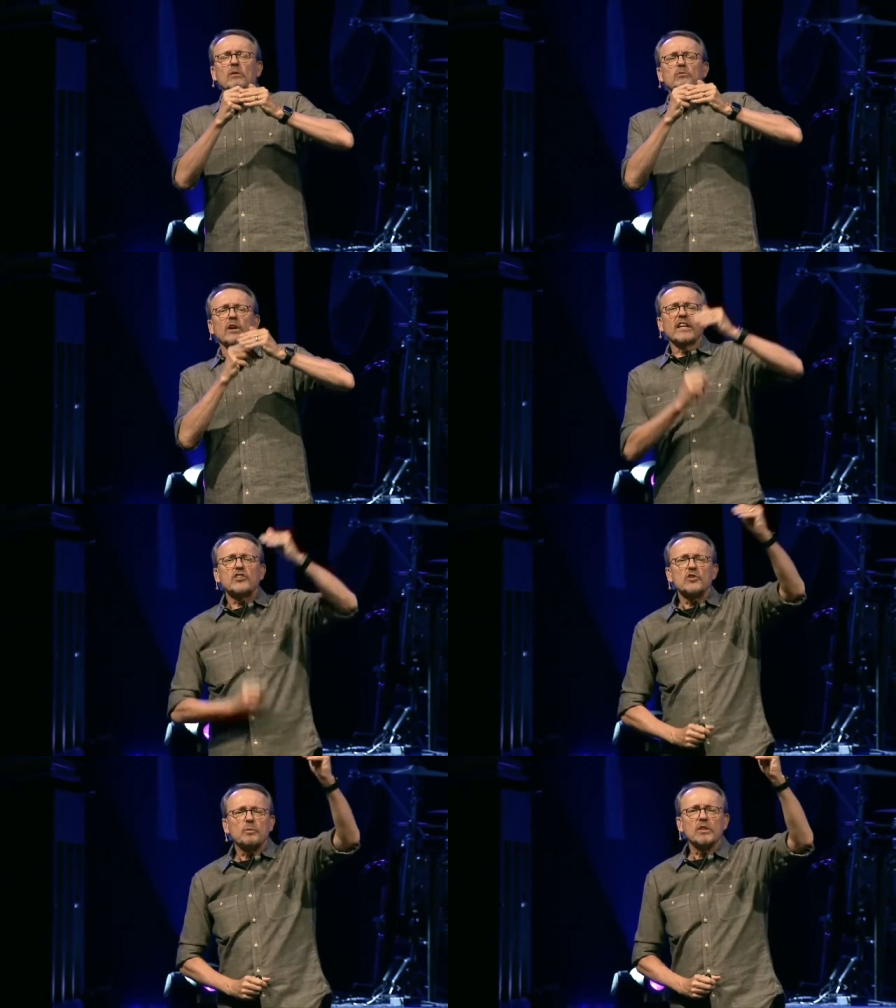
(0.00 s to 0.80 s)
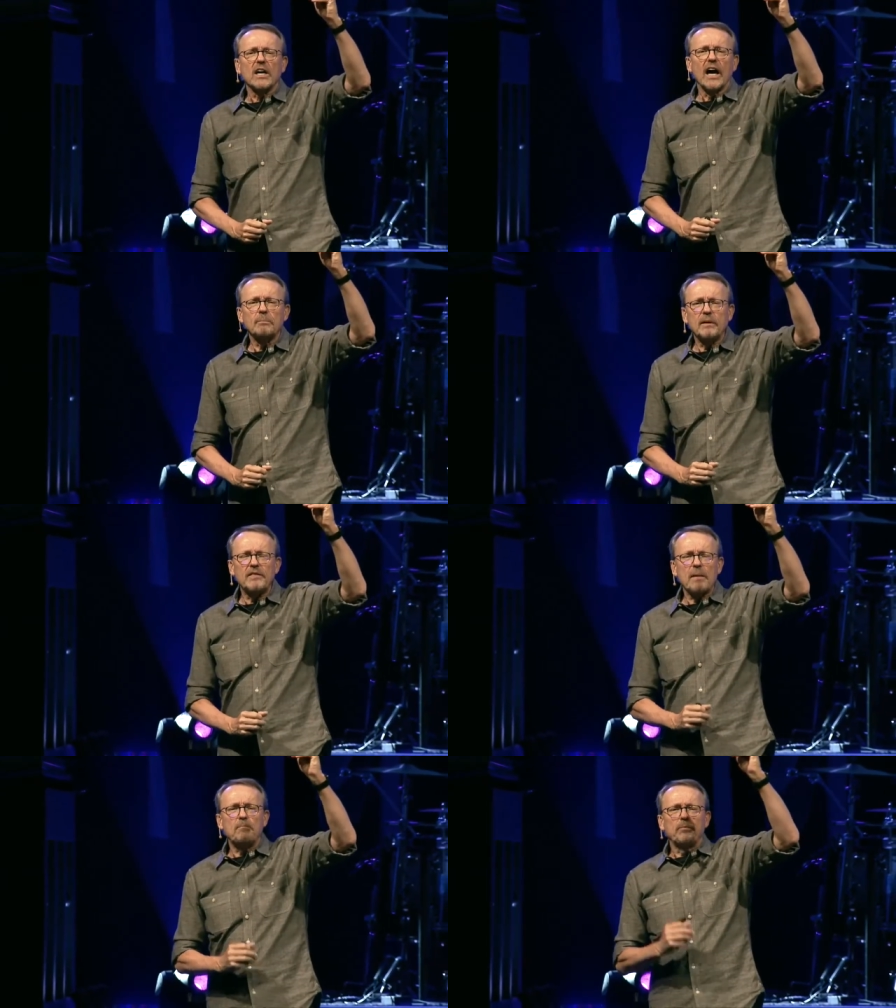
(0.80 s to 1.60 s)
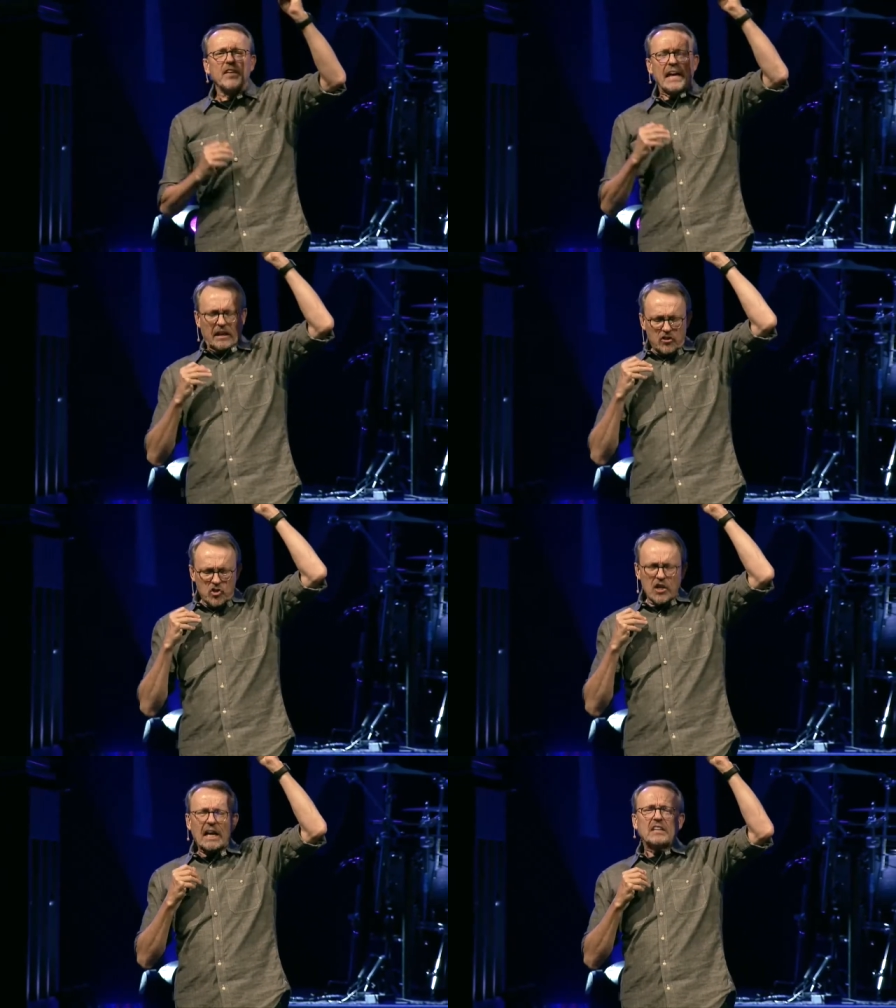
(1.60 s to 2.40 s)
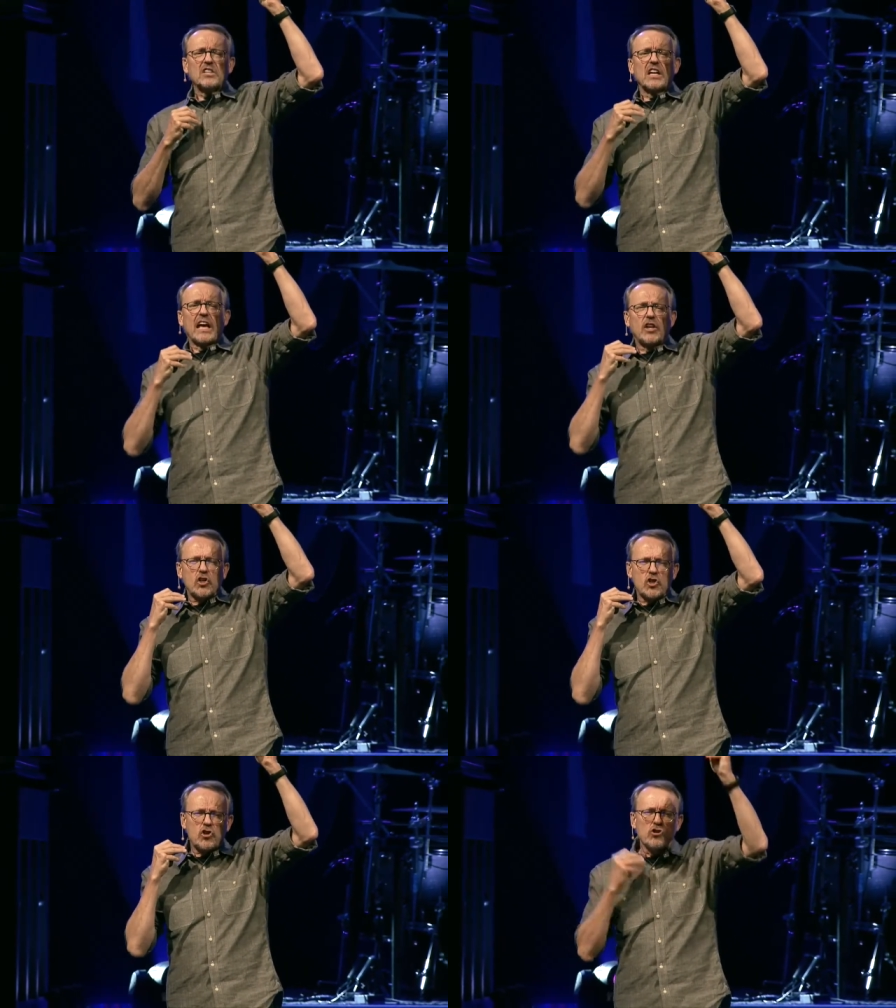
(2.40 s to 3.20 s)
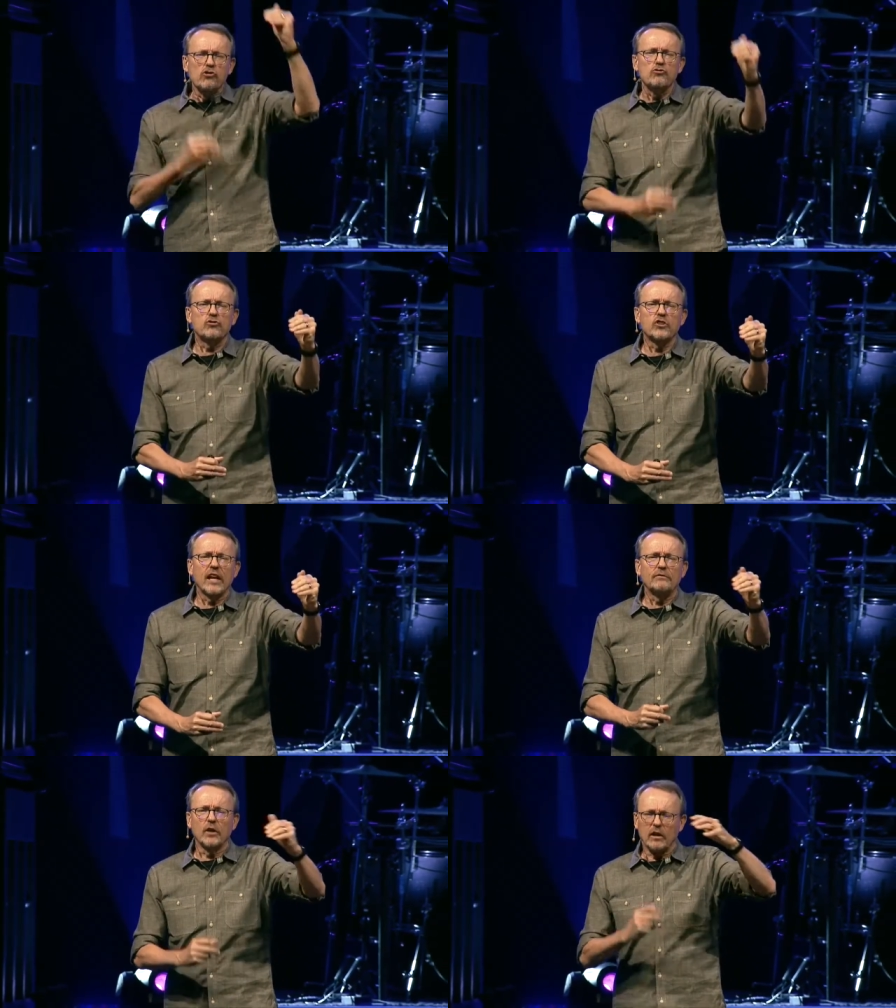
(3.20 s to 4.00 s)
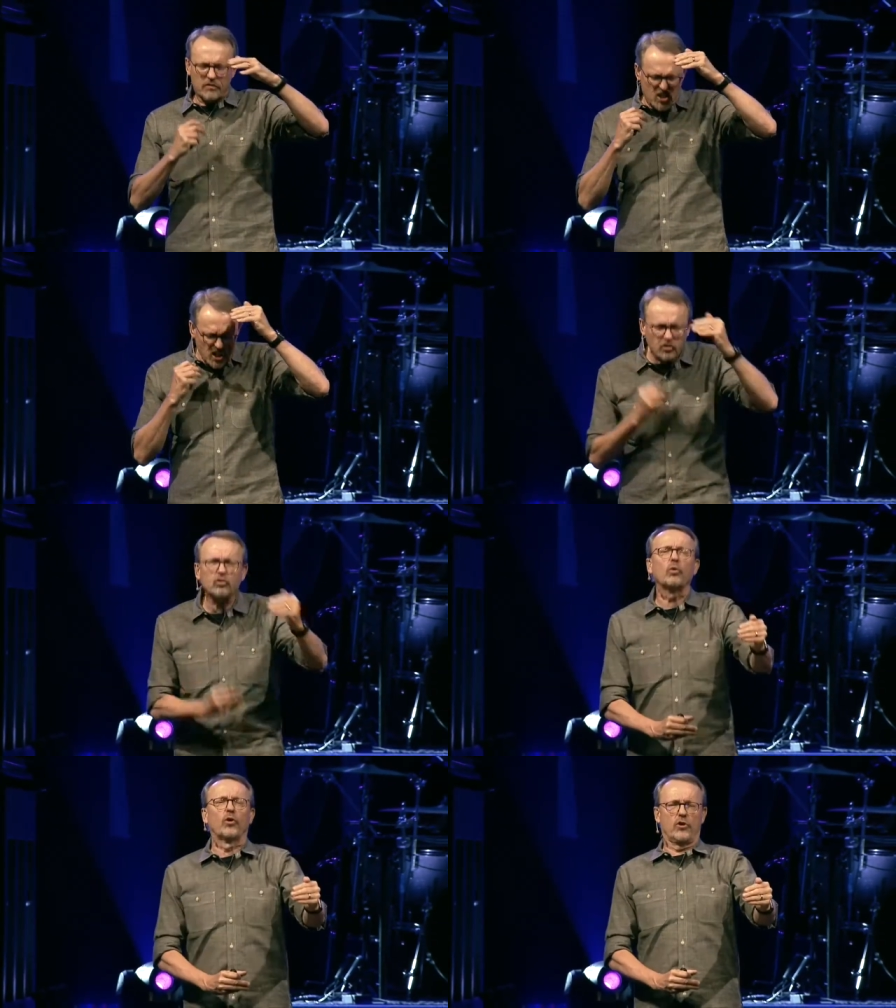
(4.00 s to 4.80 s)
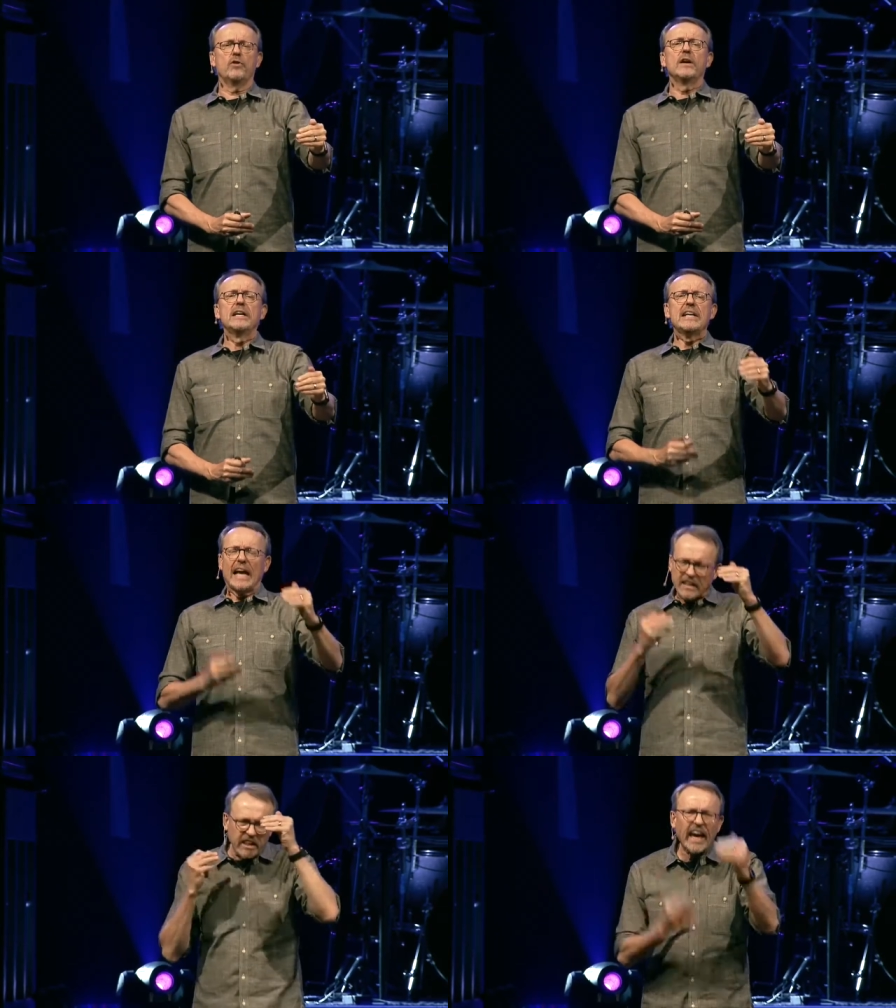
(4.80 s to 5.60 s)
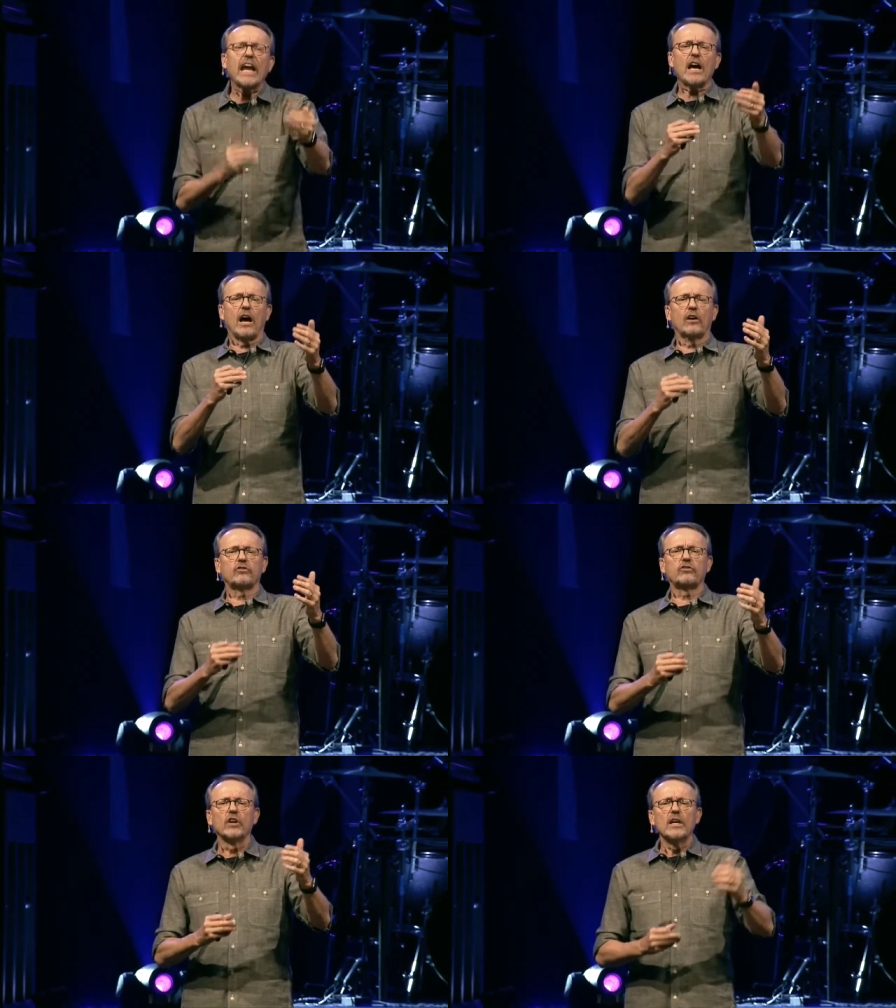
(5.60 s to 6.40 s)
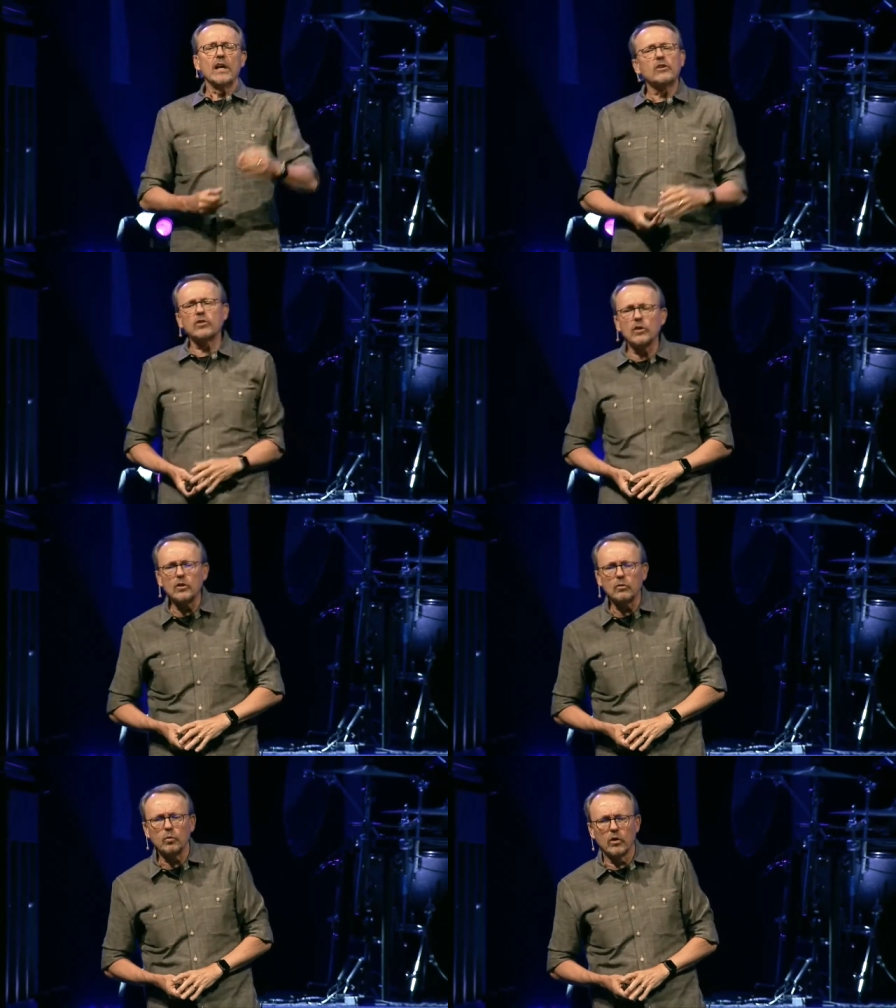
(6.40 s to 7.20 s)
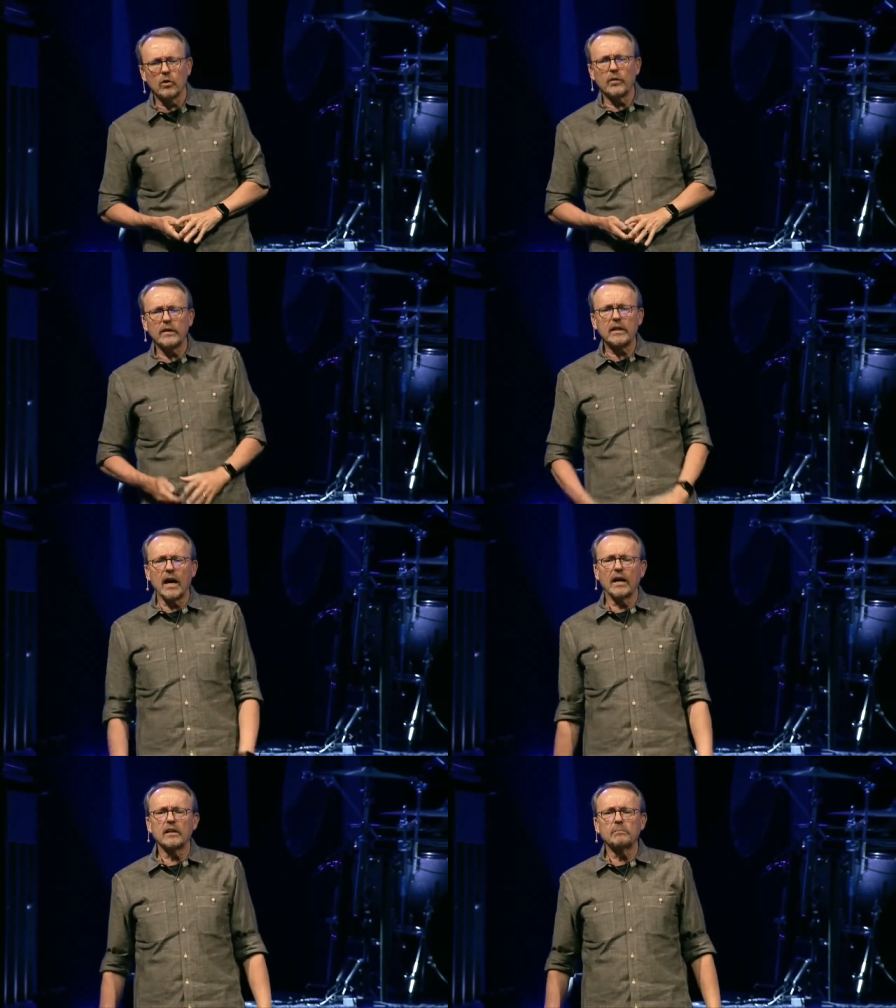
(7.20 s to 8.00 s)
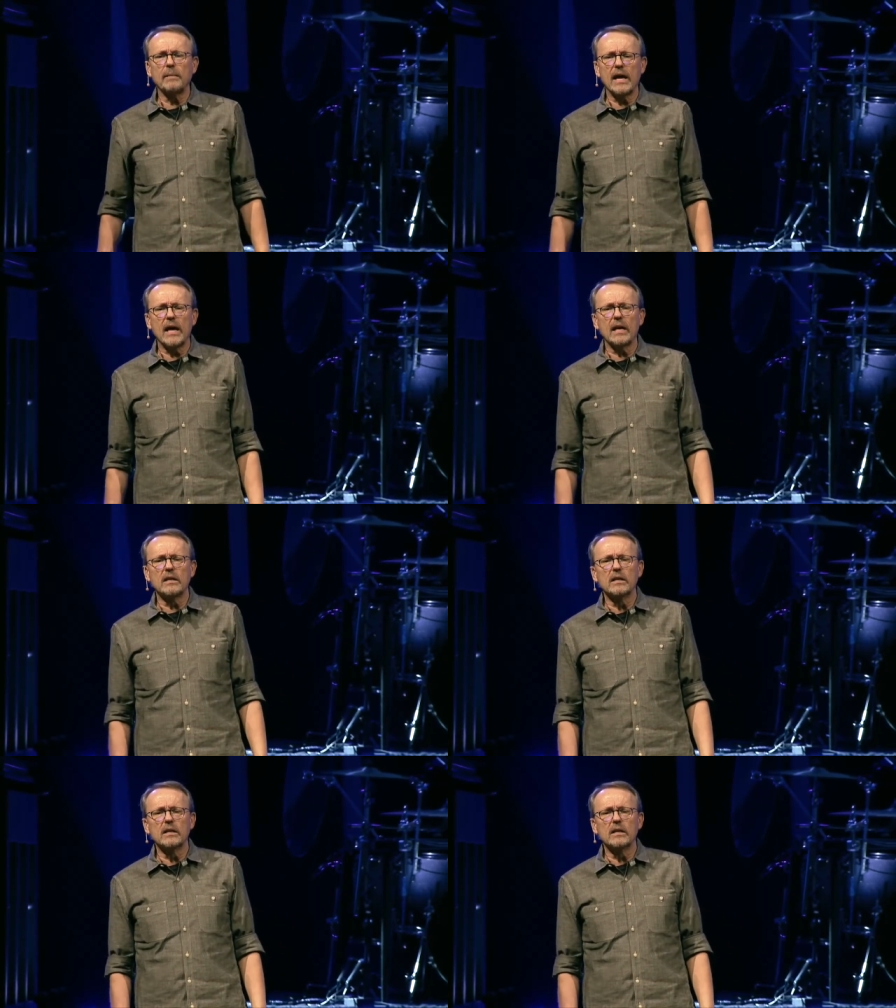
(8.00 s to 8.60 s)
relationship with God, but they injected a huge level of disorder and chaos into the good world that God had made.